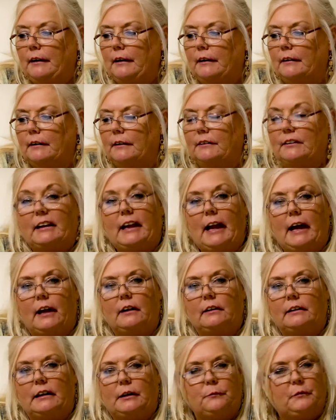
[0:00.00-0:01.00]

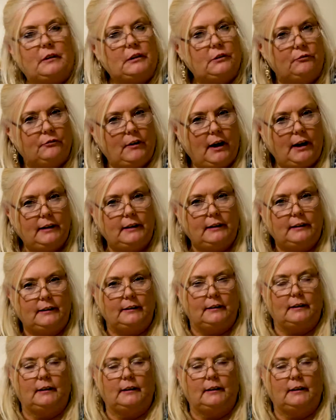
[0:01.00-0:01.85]
they divided